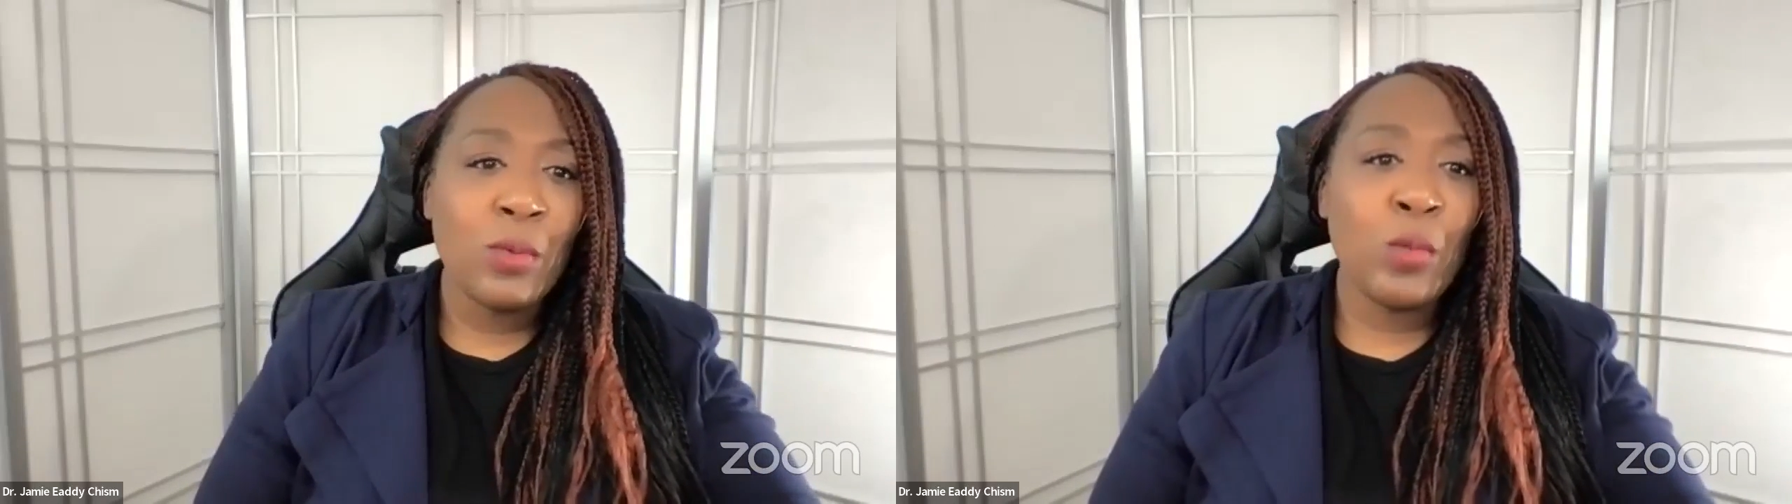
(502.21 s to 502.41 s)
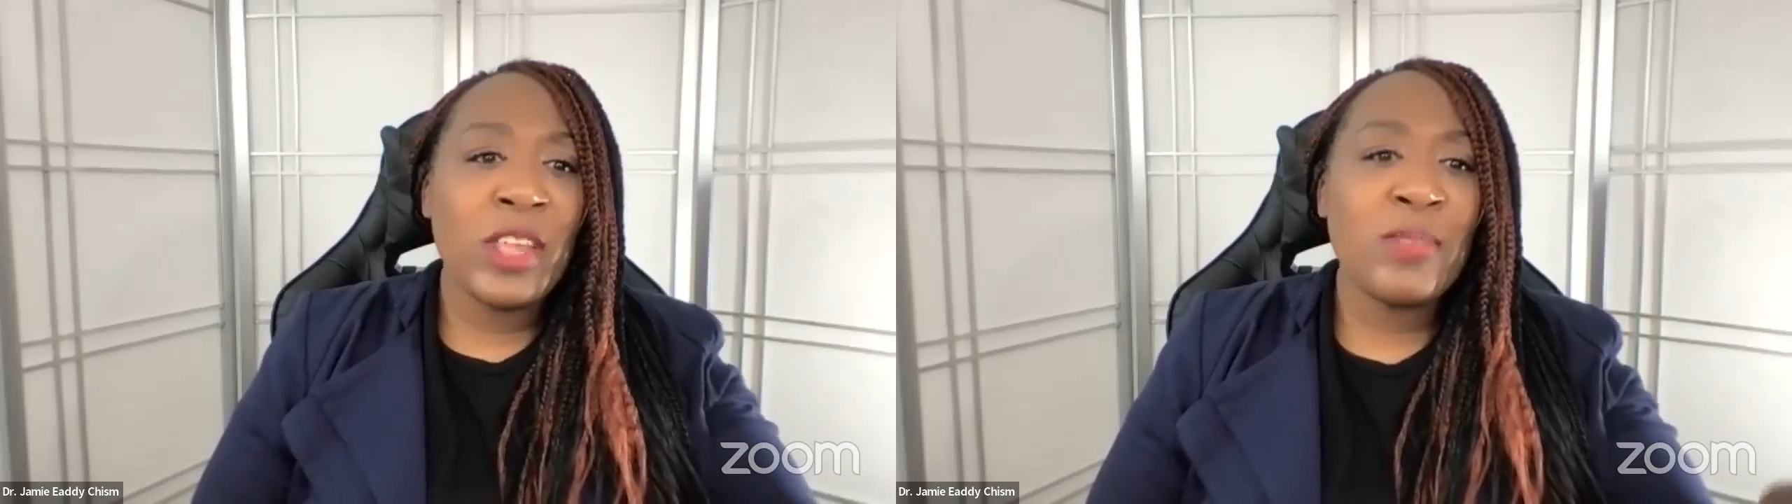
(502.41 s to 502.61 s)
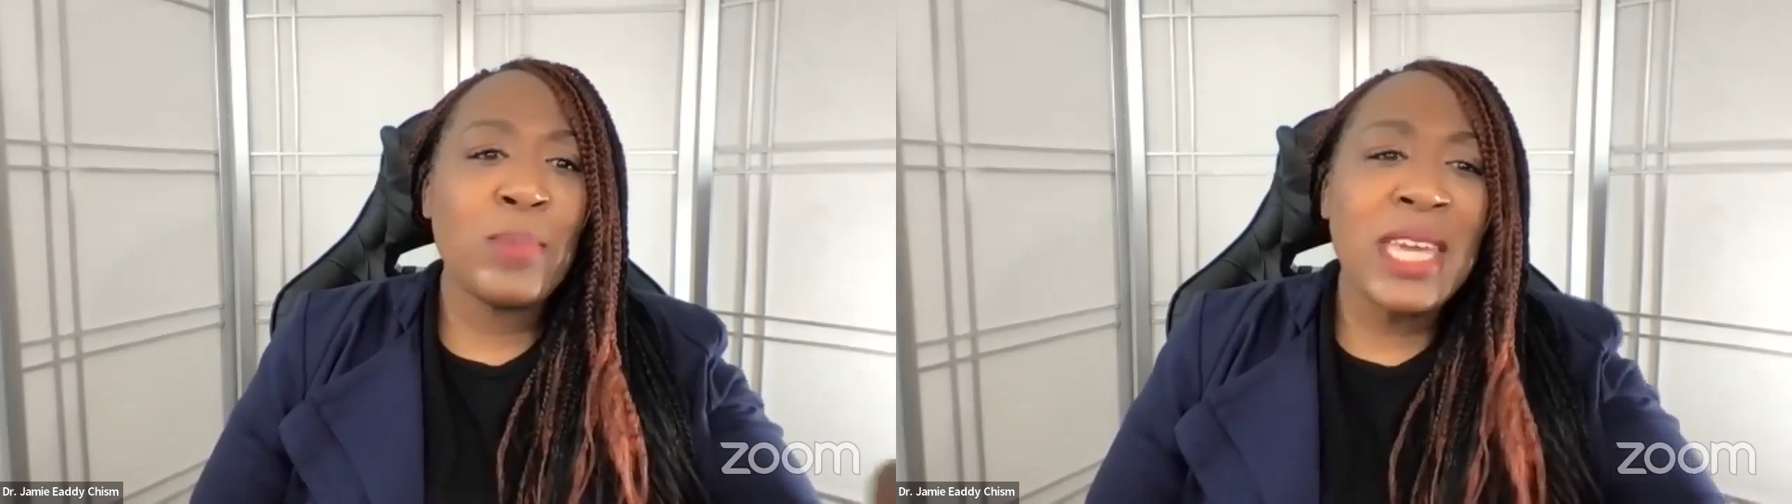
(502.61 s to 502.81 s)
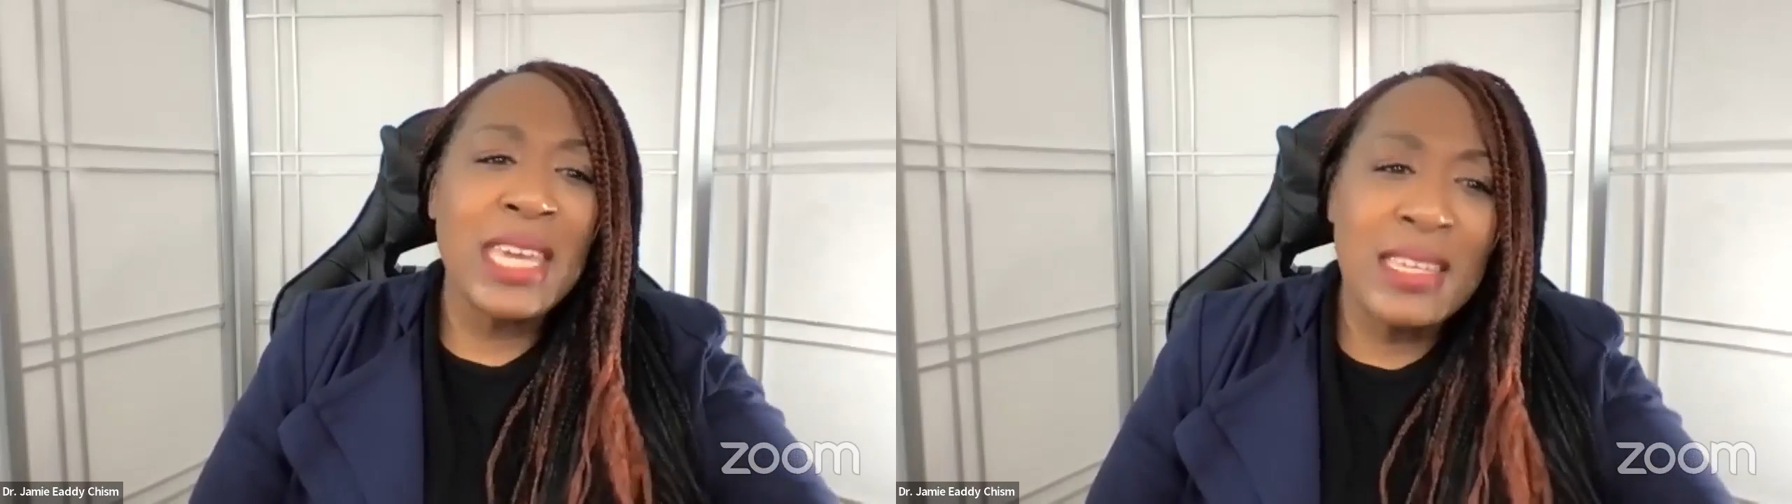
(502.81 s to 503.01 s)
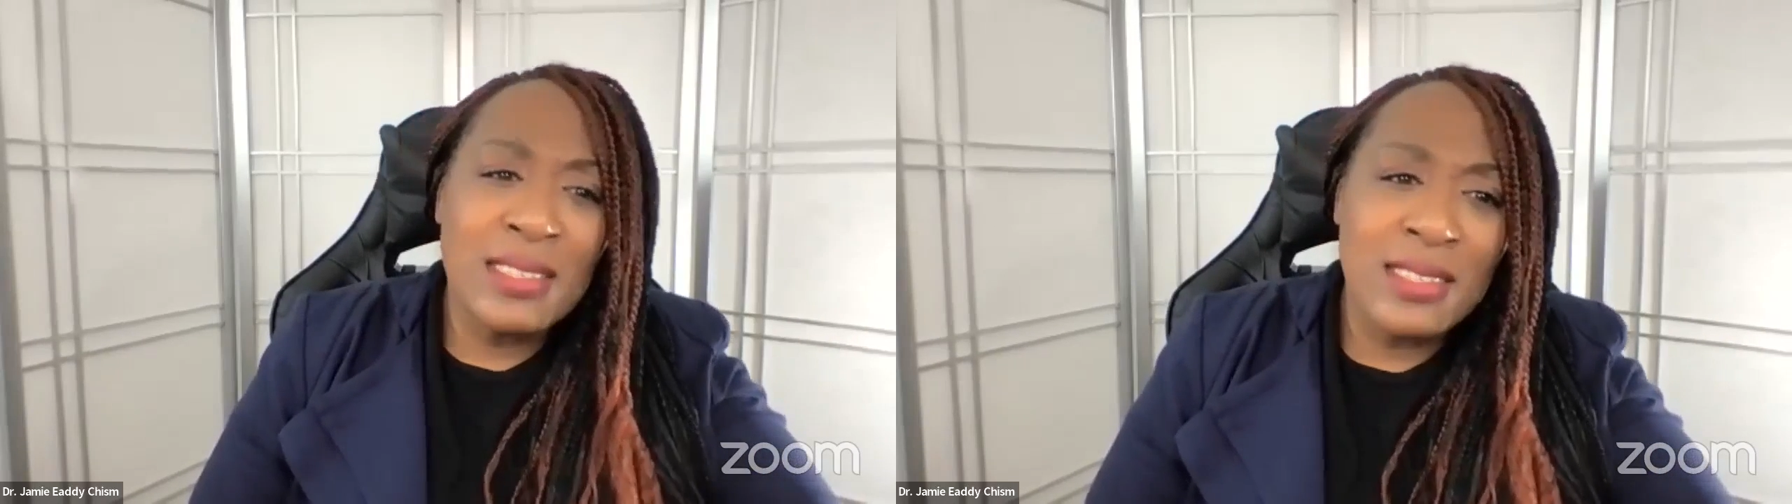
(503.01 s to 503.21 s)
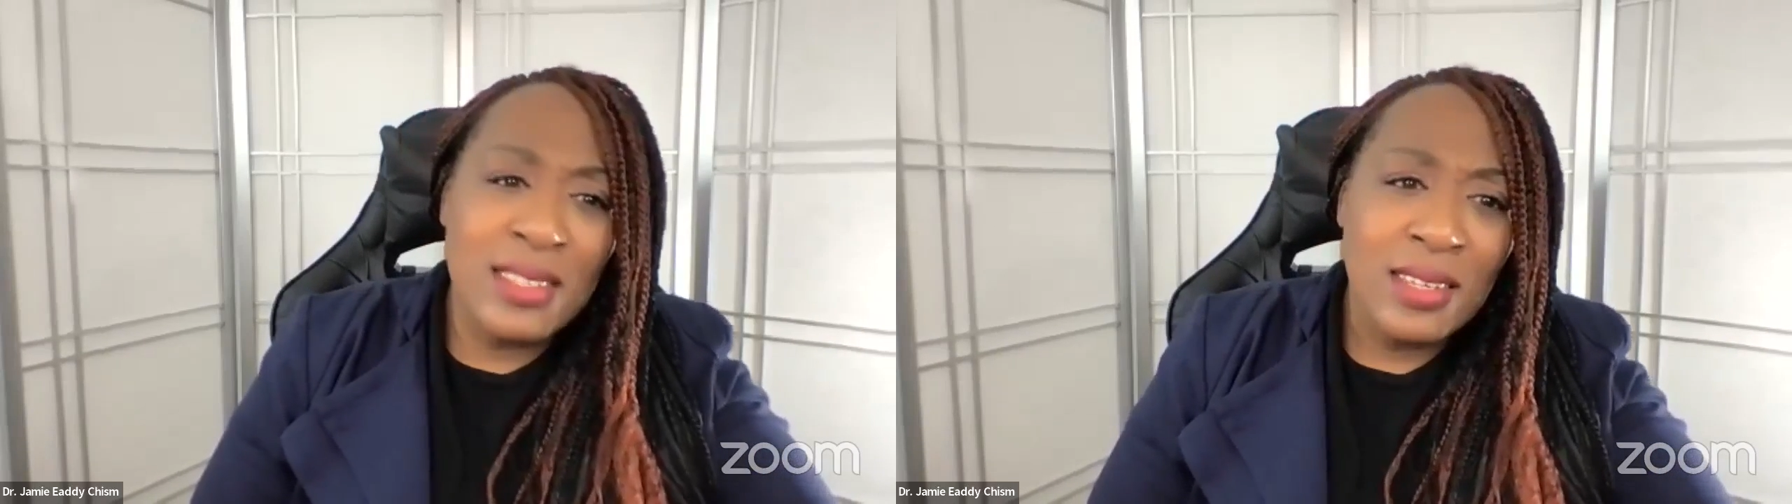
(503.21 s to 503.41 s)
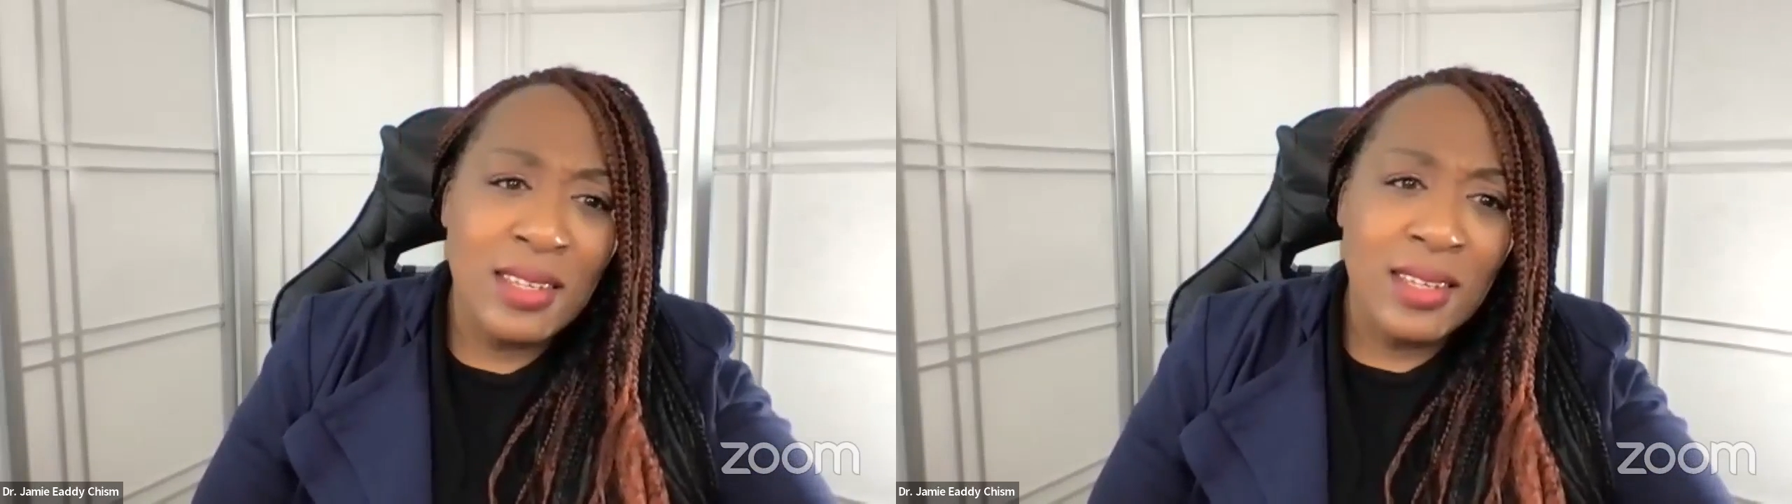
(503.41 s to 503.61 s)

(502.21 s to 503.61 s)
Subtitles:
with peace.